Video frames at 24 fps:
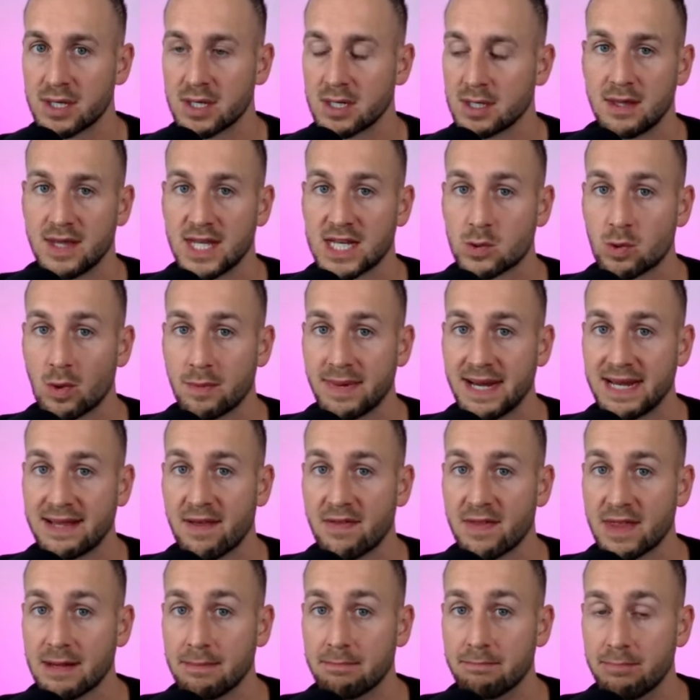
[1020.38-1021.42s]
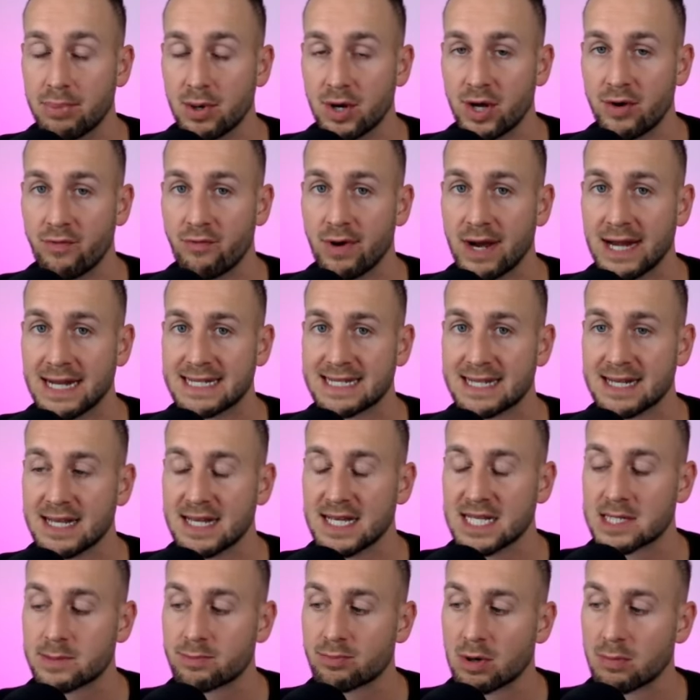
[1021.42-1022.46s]
This will mean that the burn rate
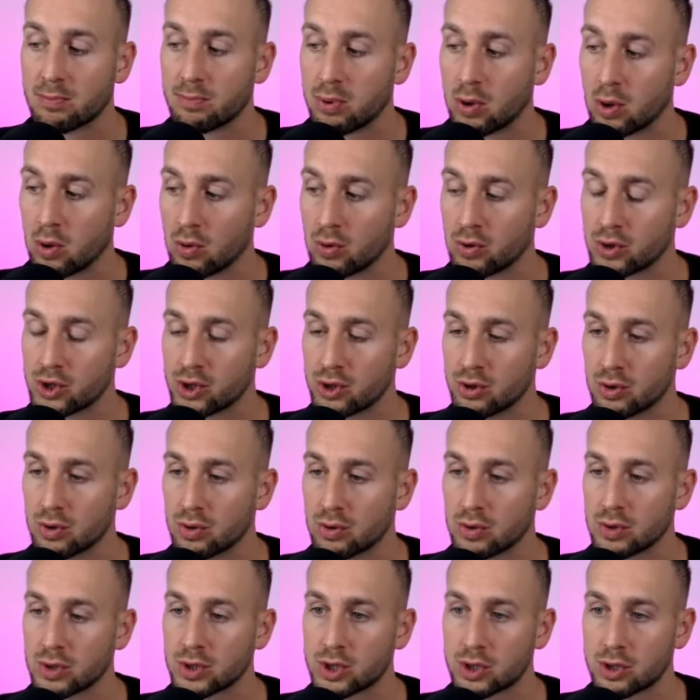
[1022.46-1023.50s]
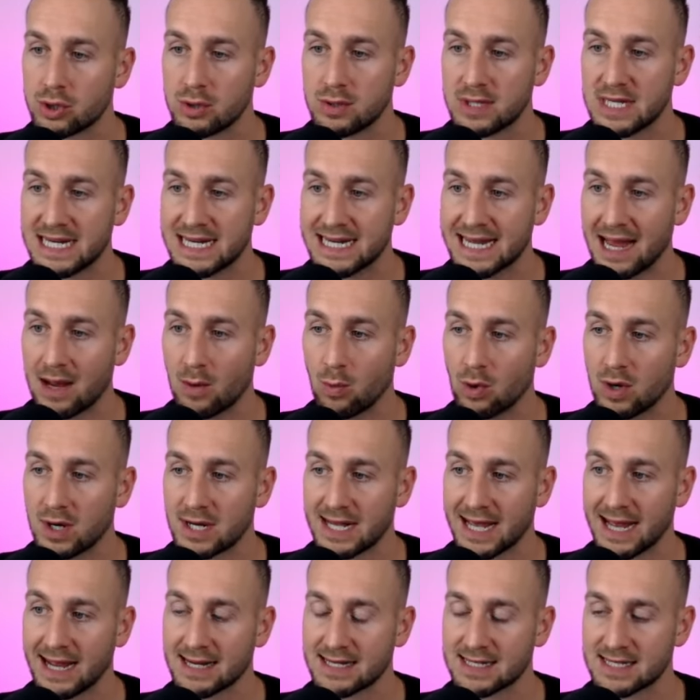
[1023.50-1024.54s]
is proportional to the network
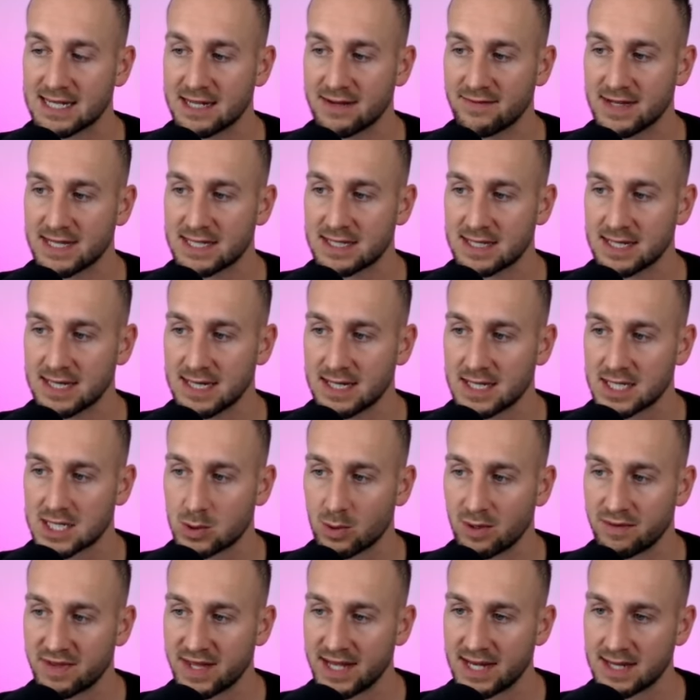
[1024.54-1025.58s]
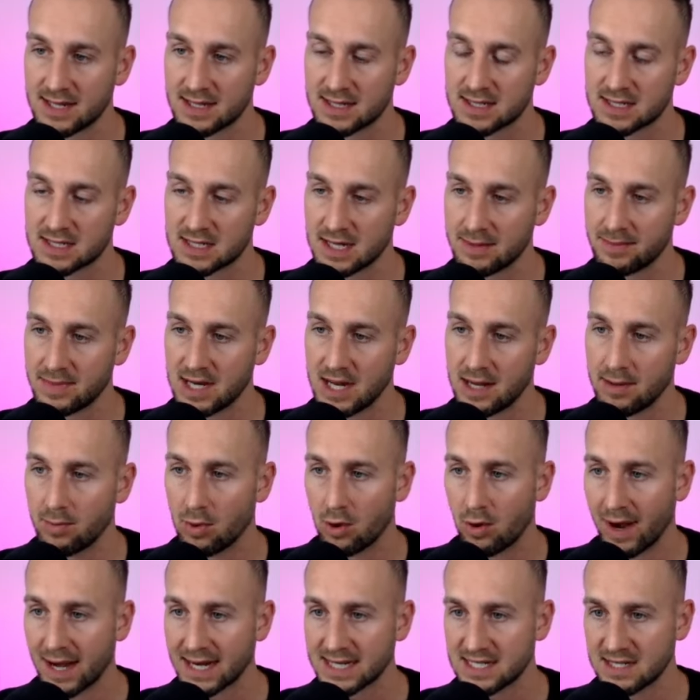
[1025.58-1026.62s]
activity. So if they can stimulate
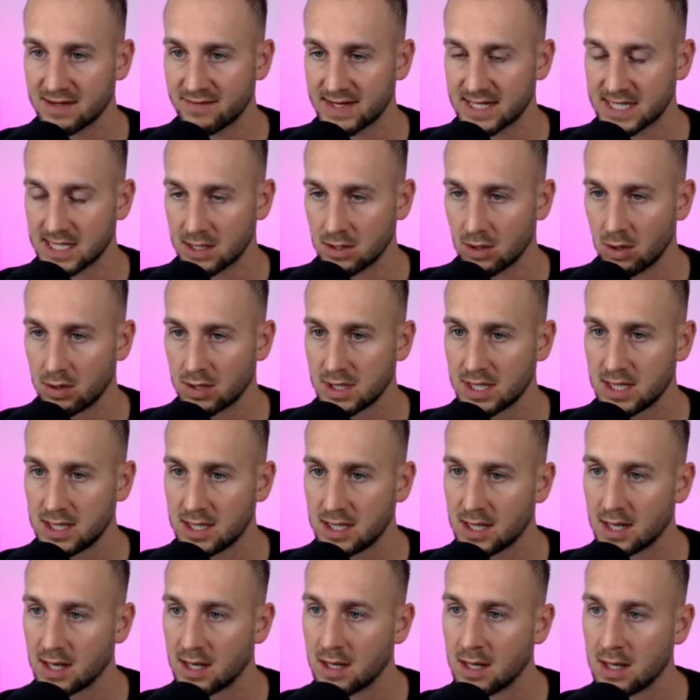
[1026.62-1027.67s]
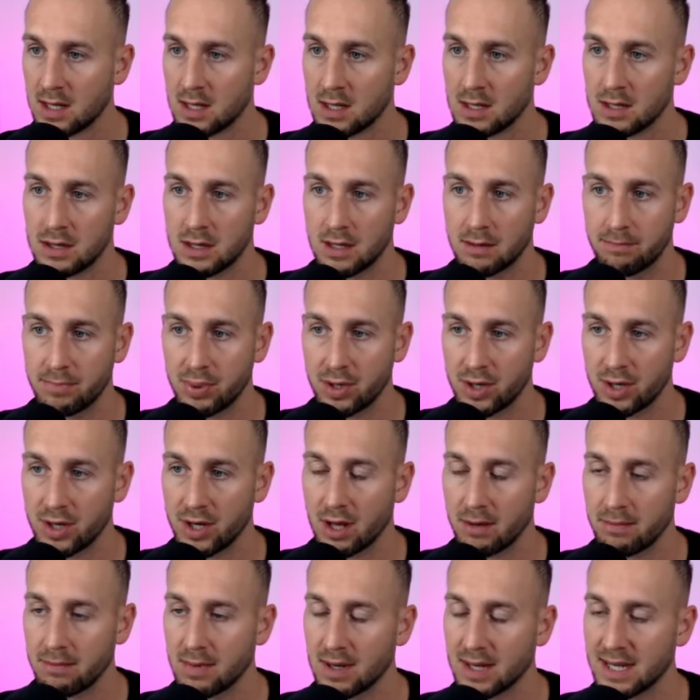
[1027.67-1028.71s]
more activity on here, the burn
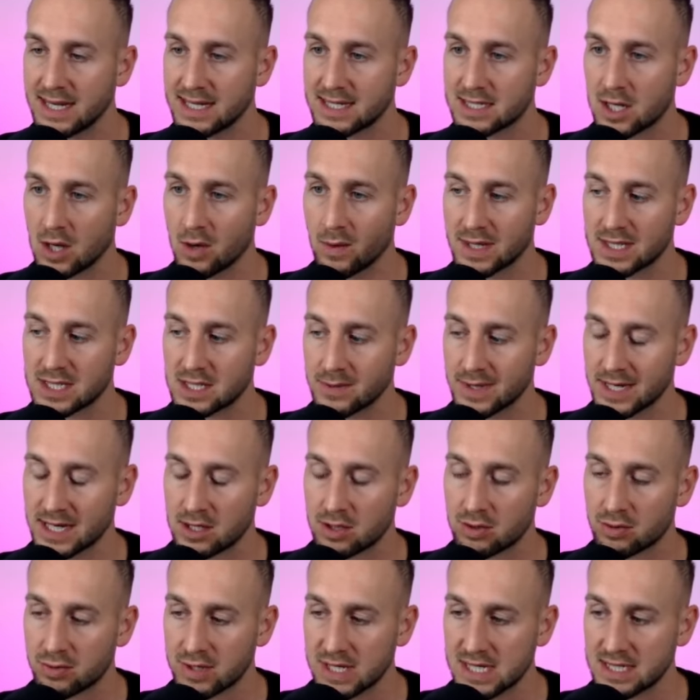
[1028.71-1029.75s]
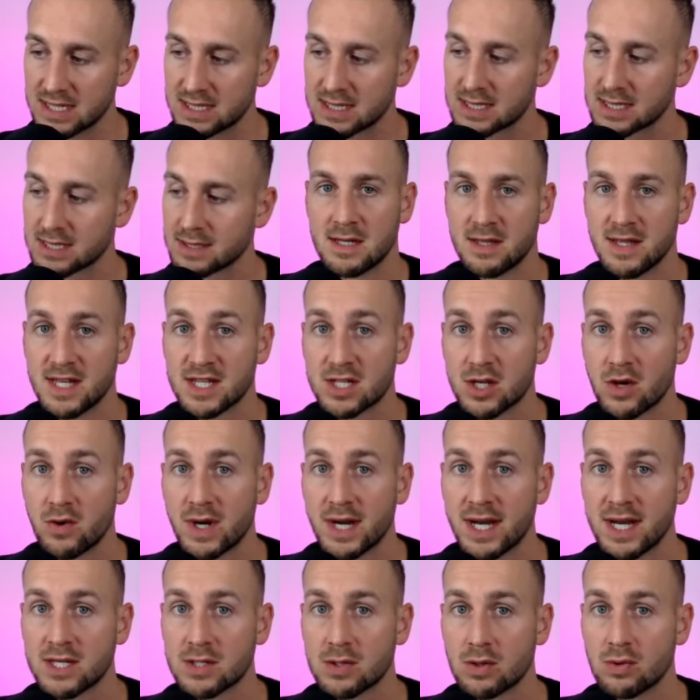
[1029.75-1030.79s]
number is going to increase. This token
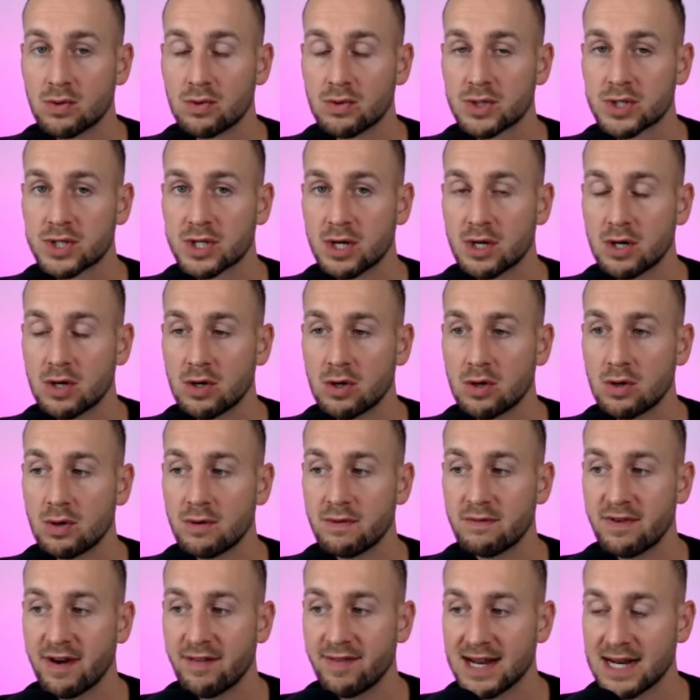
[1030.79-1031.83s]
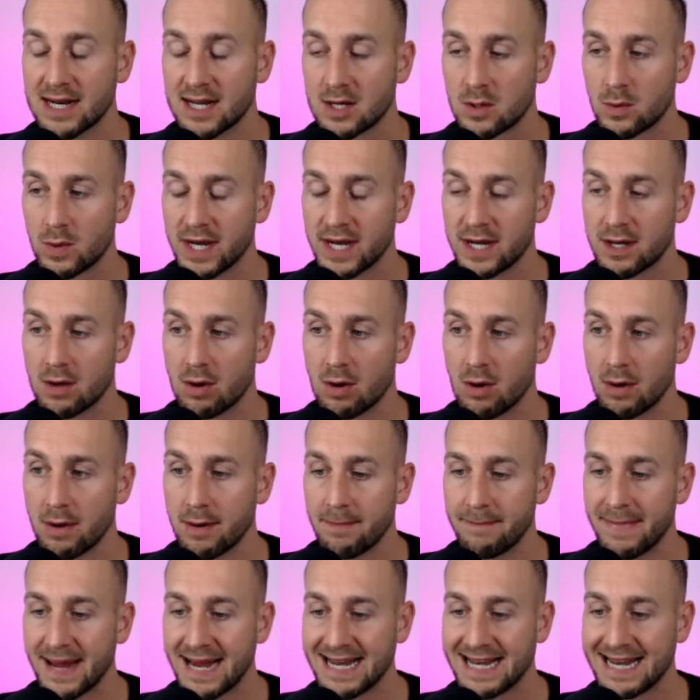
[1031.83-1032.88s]
is also very liquid on
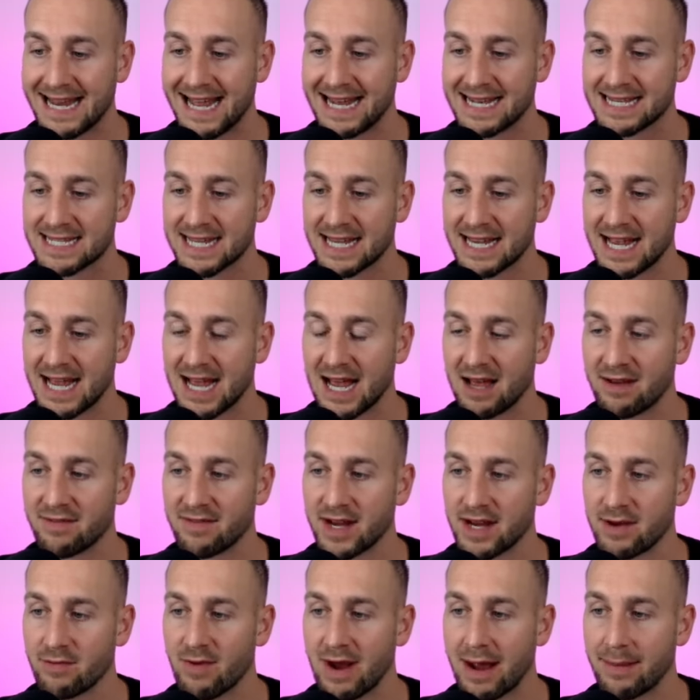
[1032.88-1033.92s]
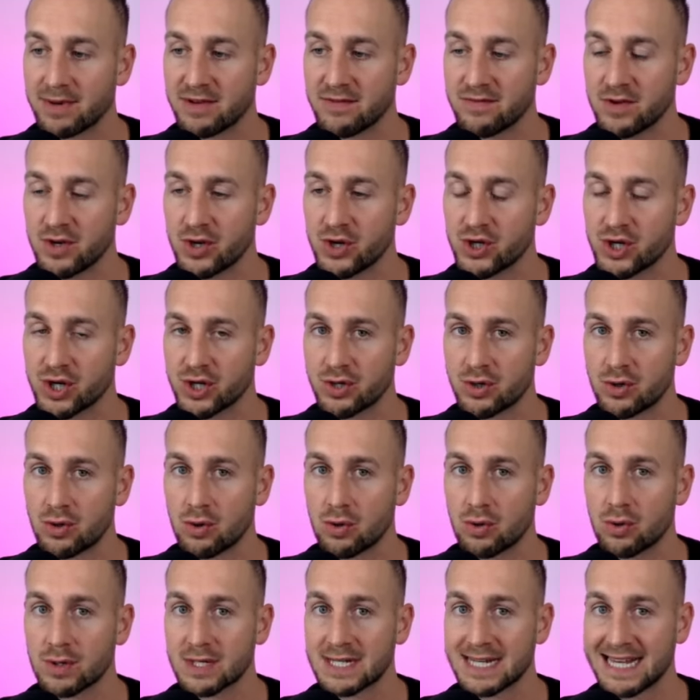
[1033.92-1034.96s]
mainnet. They have a wrapped version
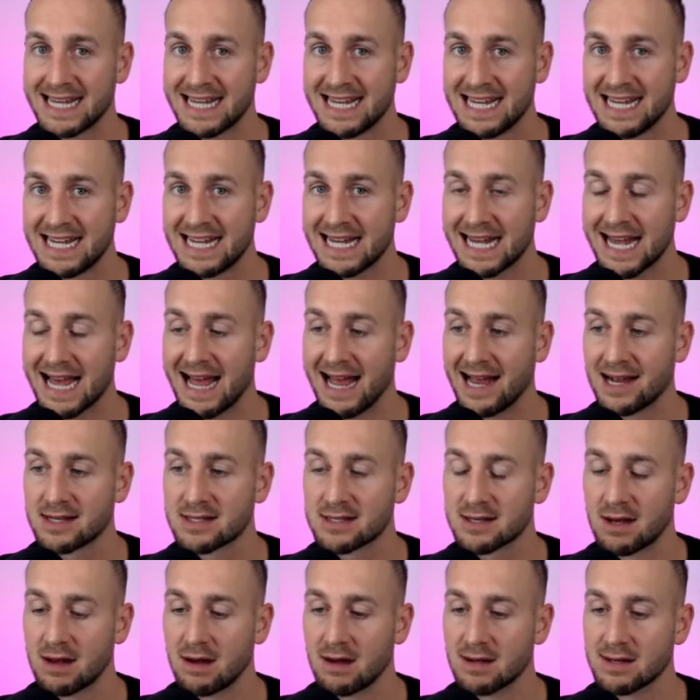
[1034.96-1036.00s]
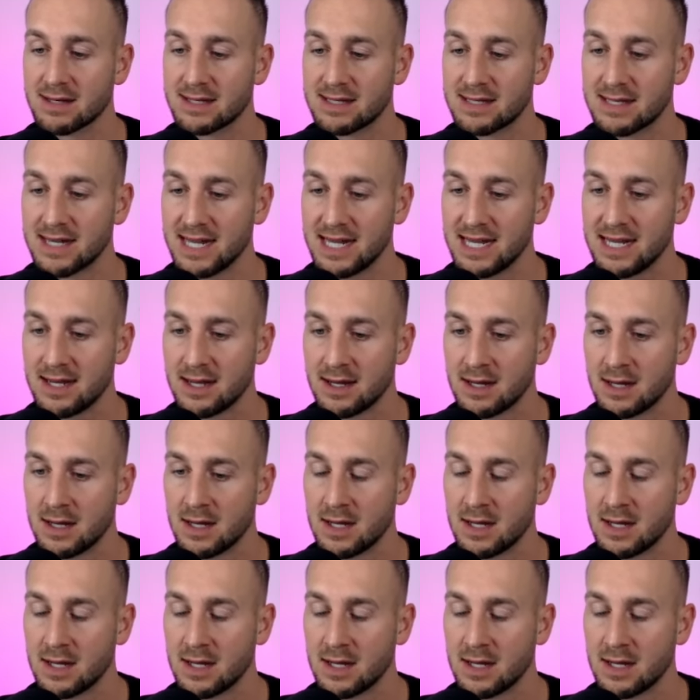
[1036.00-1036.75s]
called EXRD.